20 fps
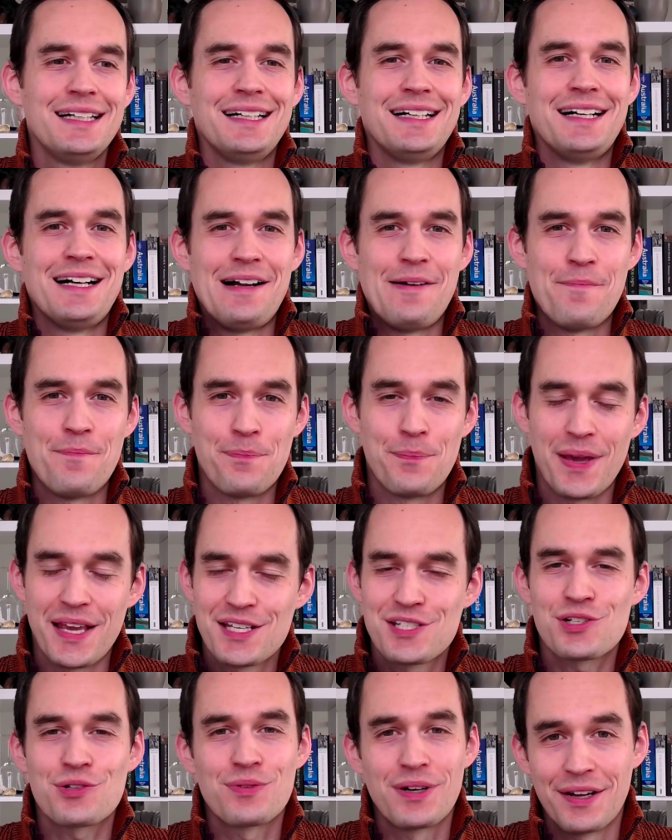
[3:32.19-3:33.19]
um,
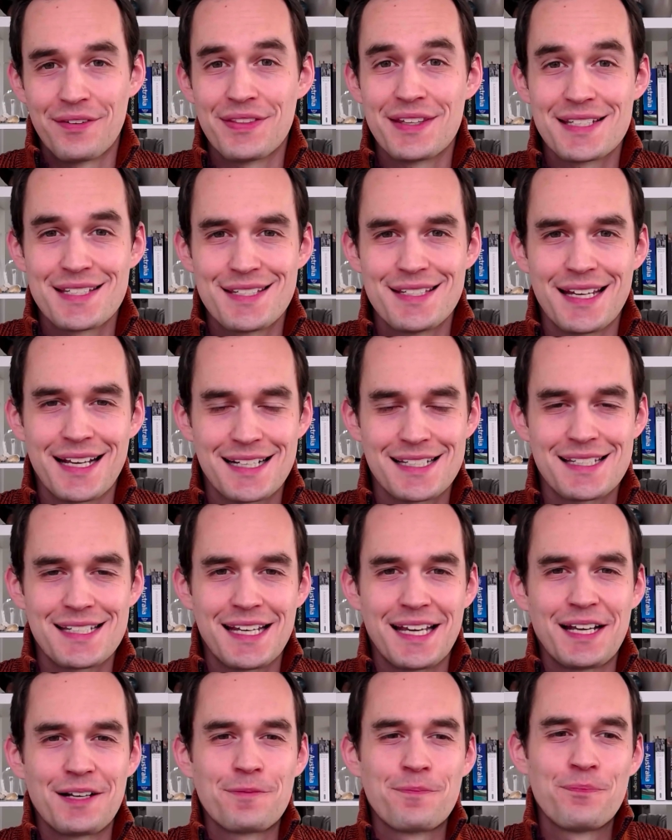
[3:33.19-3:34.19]
based around this next
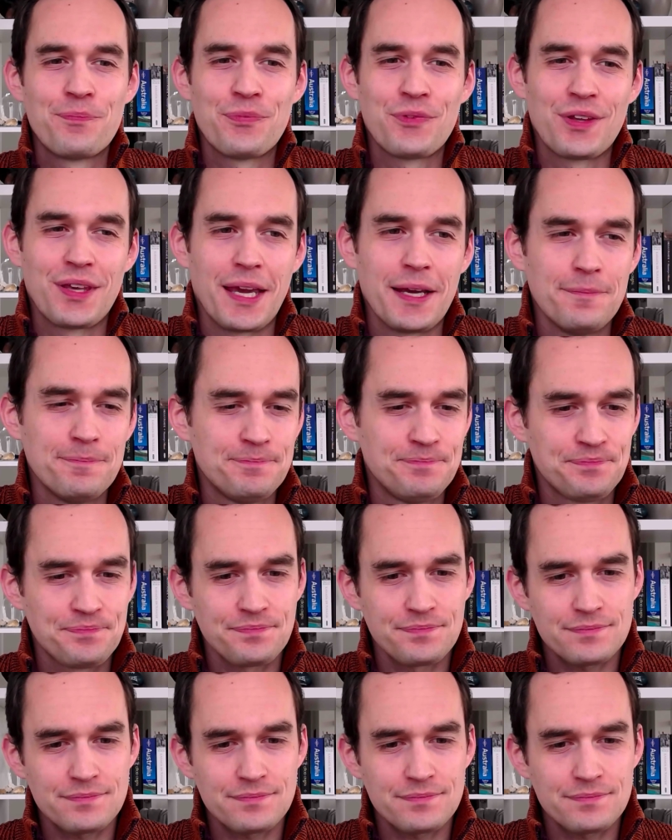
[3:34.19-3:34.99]
tag, okay?